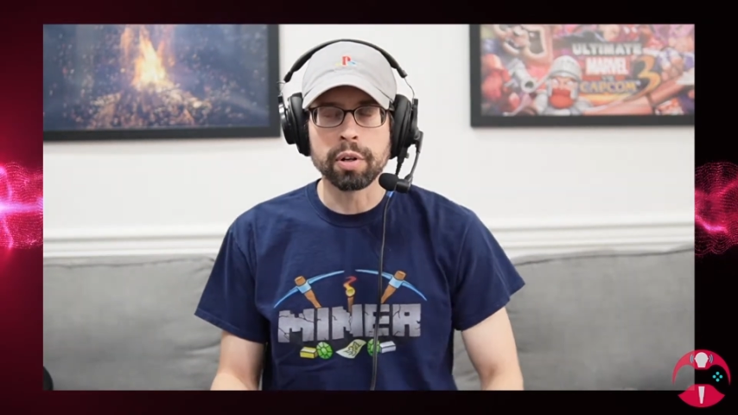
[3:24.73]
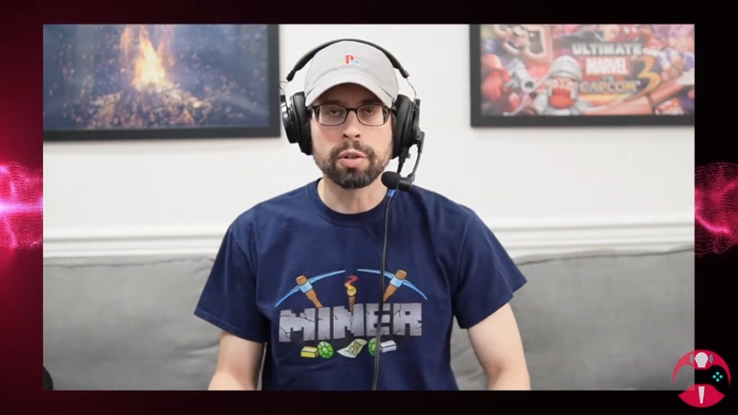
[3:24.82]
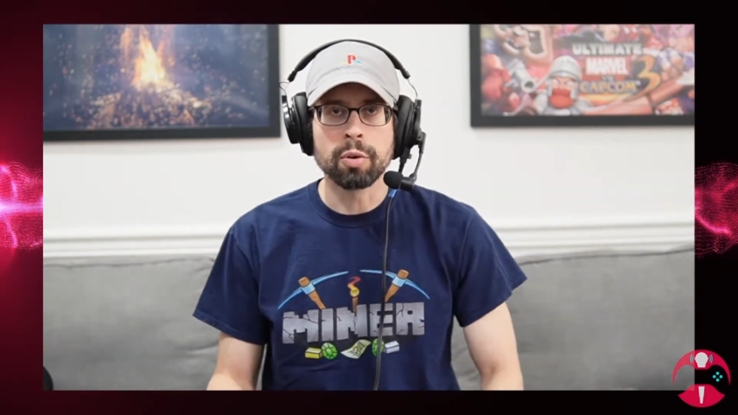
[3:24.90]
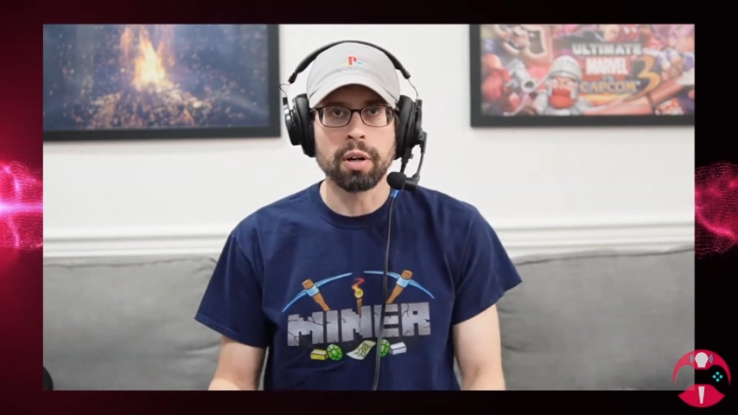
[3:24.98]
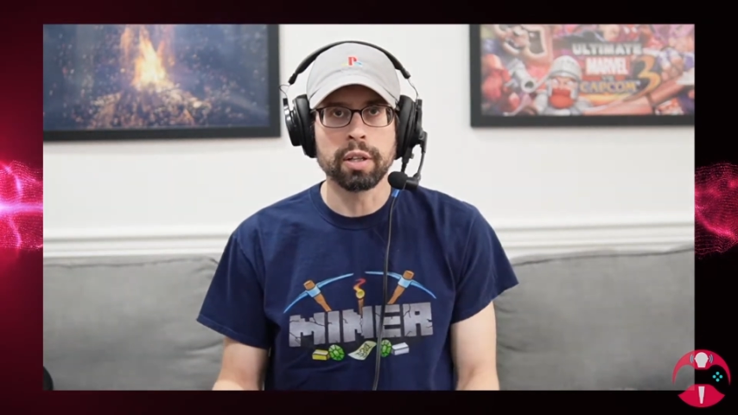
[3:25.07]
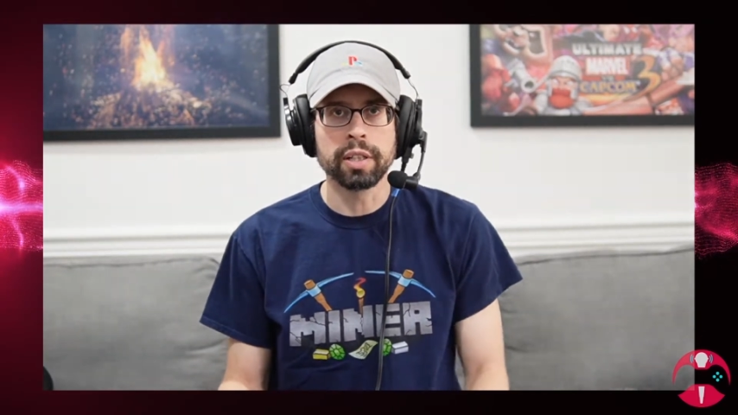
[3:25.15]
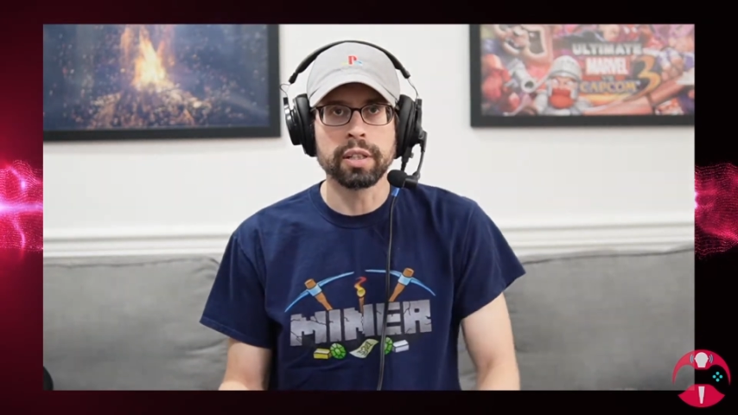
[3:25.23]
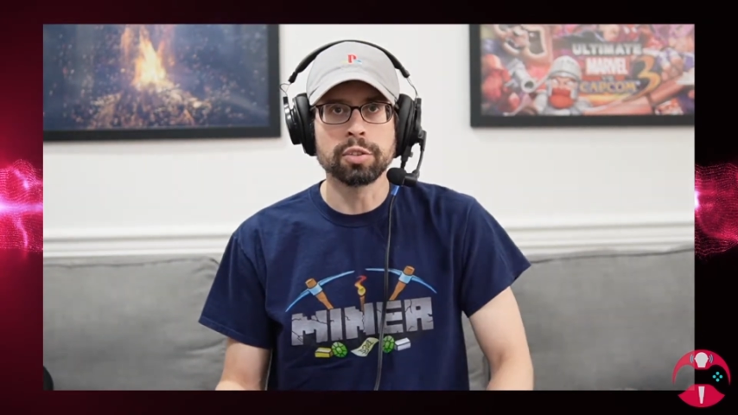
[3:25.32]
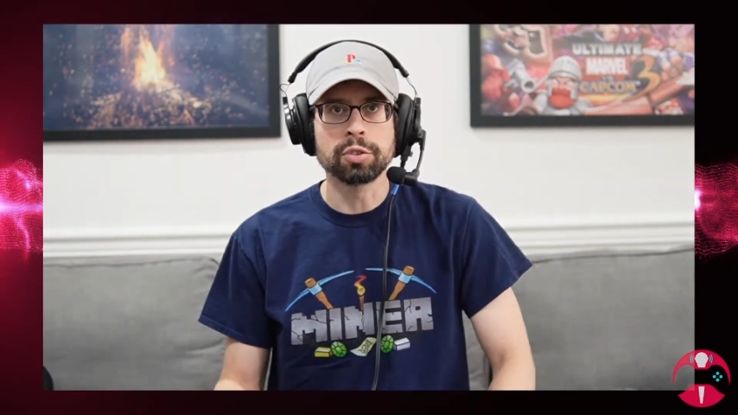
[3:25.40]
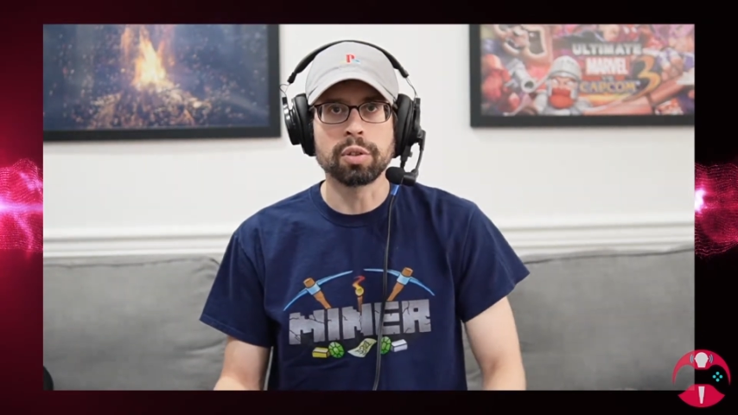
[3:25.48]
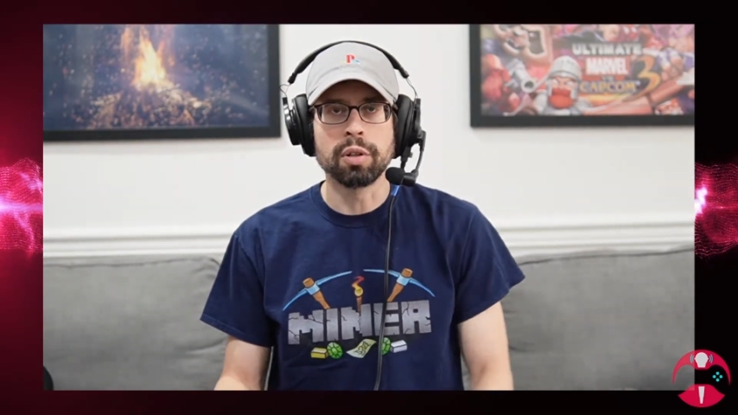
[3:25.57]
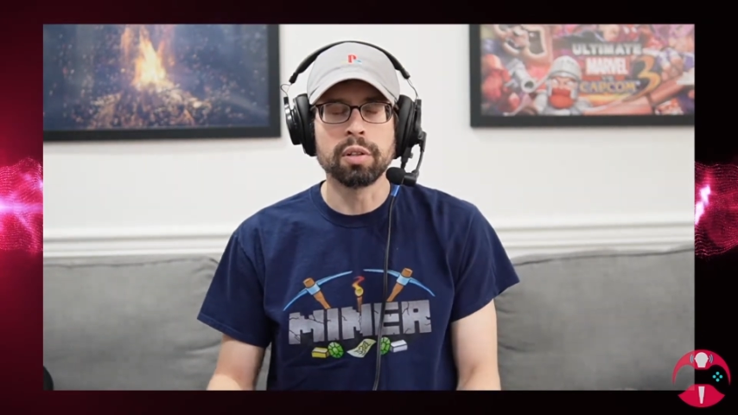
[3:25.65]
quality
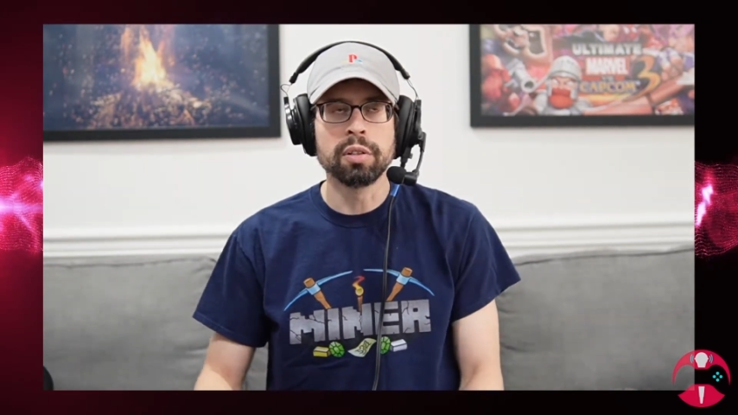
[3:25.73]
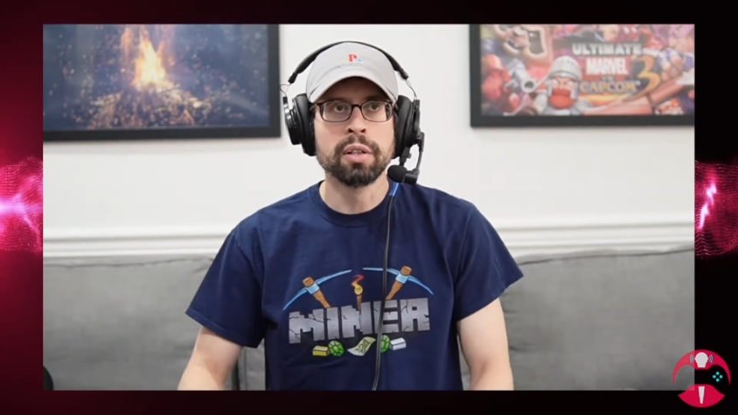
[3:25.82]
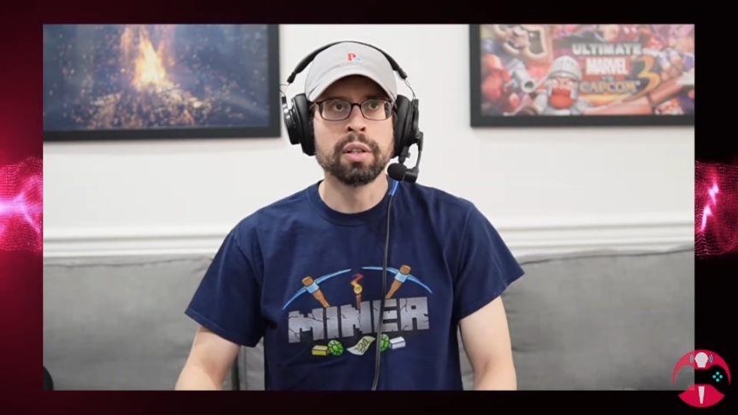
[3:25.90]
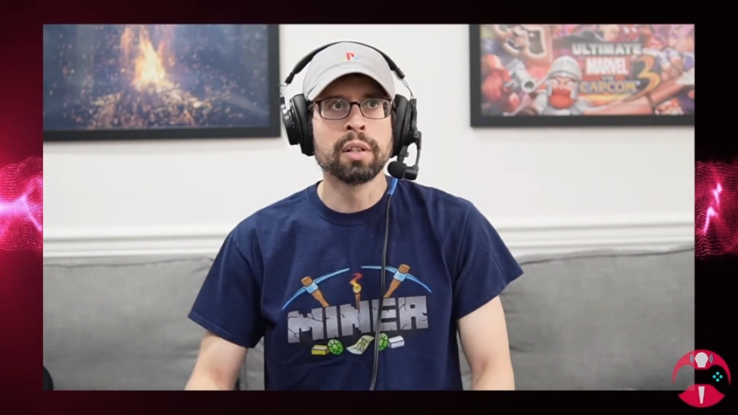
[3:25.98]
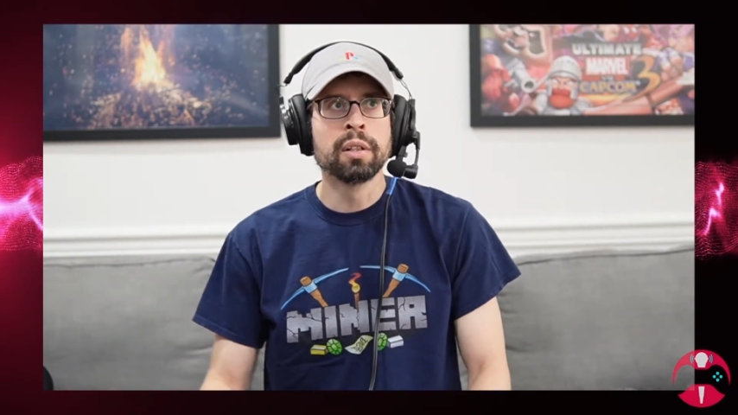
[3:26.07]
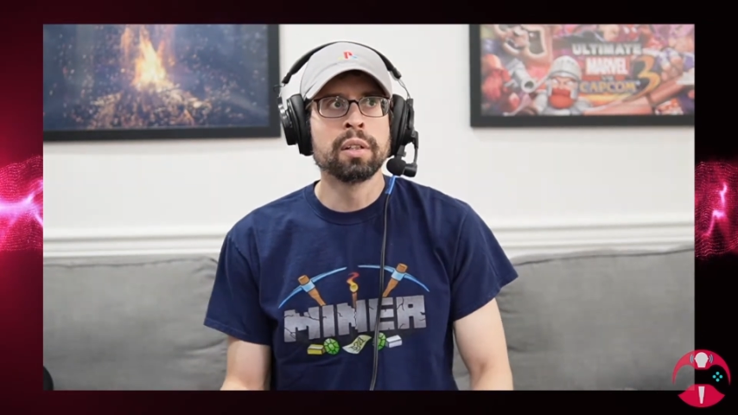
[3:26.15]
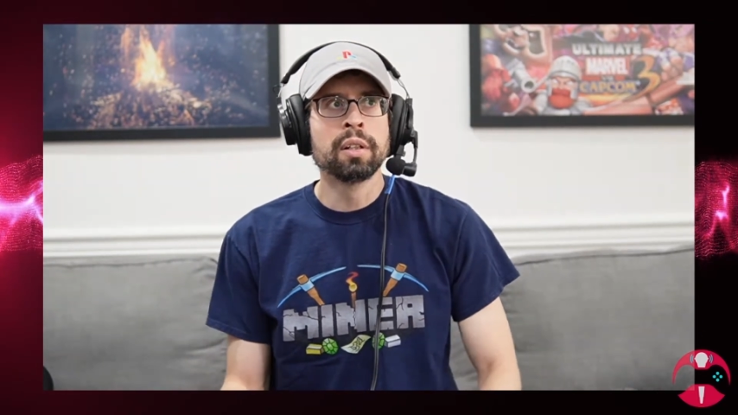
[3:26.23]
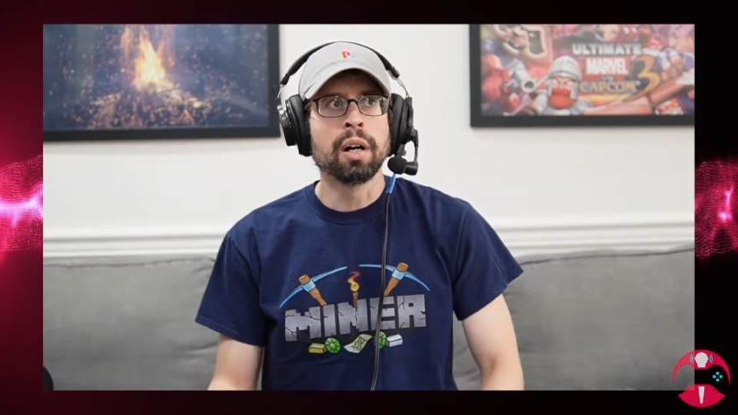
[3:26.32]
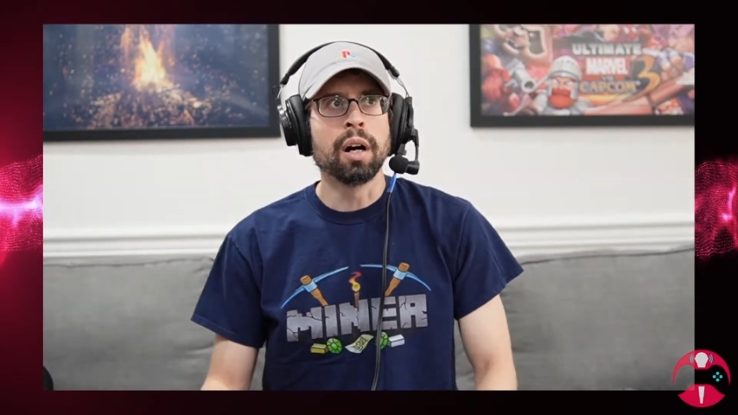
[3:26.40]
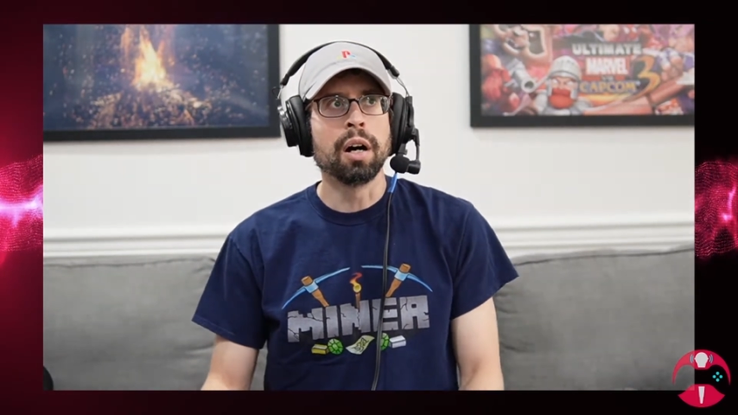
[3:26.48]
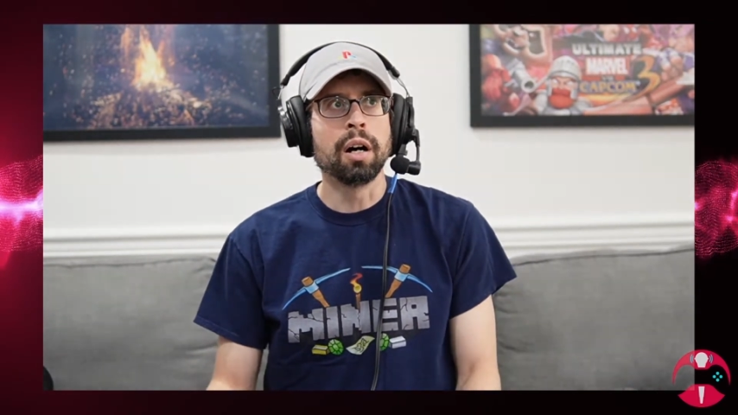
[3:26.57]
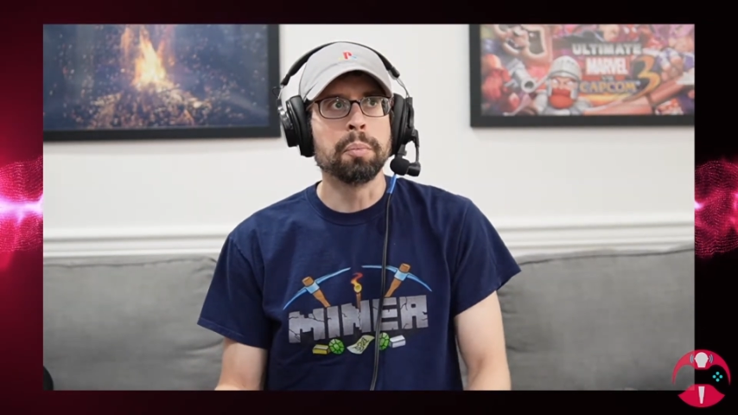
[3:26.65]
control.
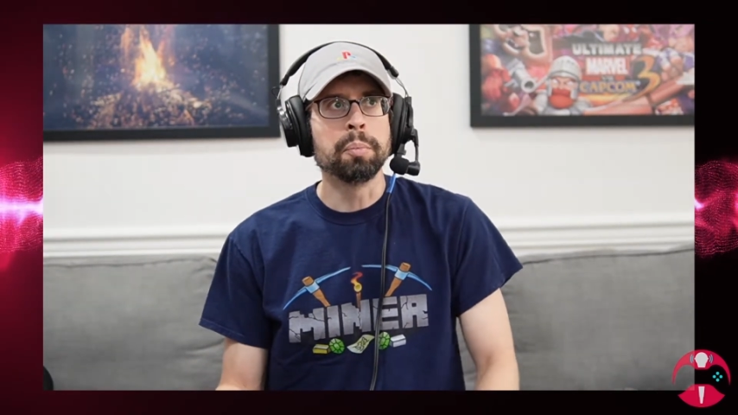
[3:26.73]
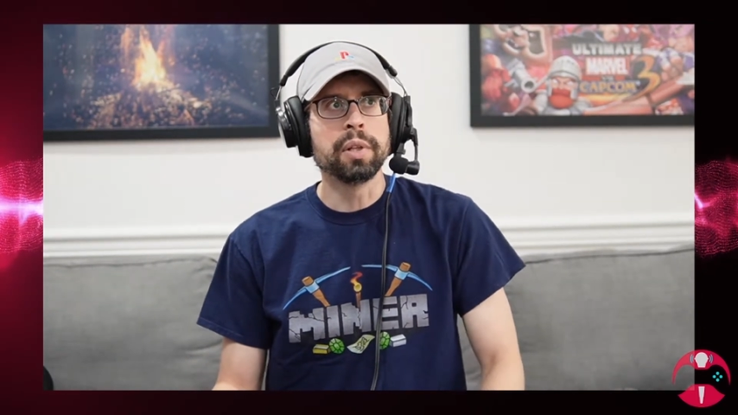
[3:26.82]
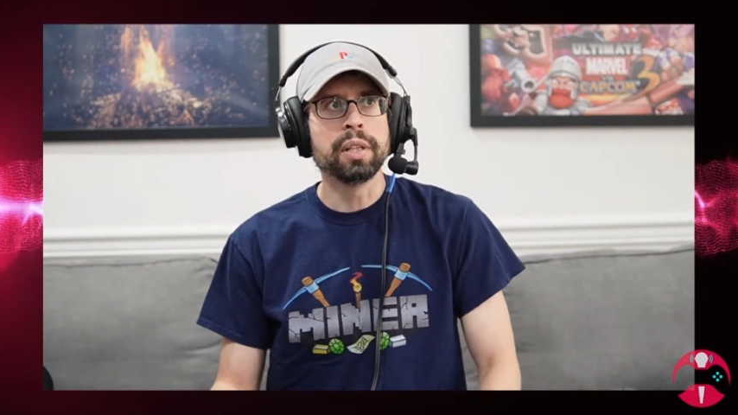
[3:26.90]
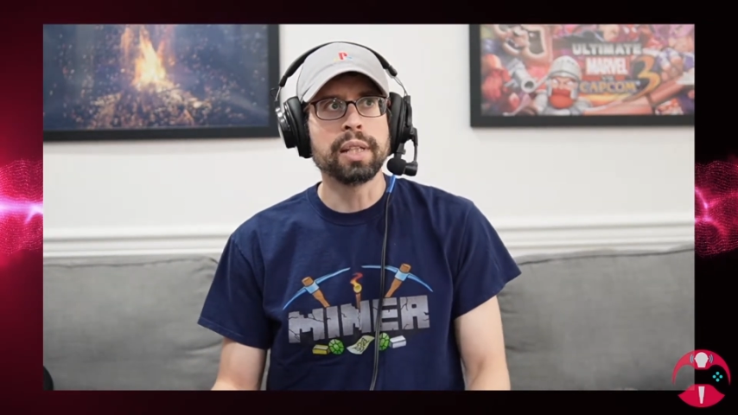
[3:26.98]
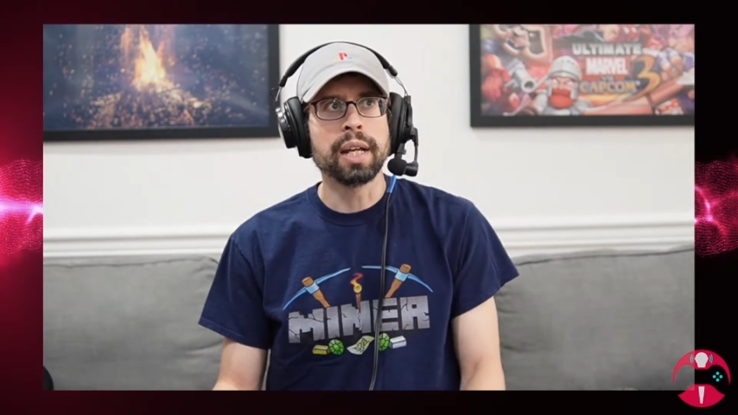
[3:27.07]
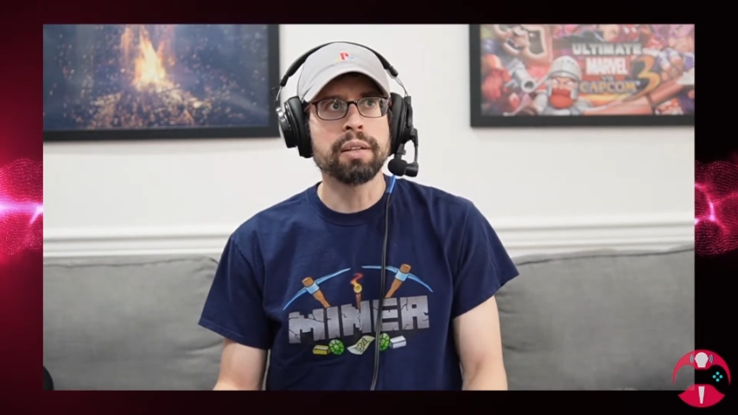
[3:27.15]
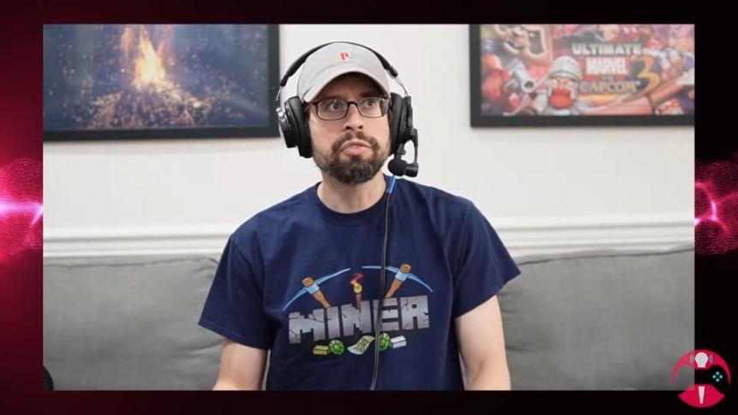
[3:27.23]
They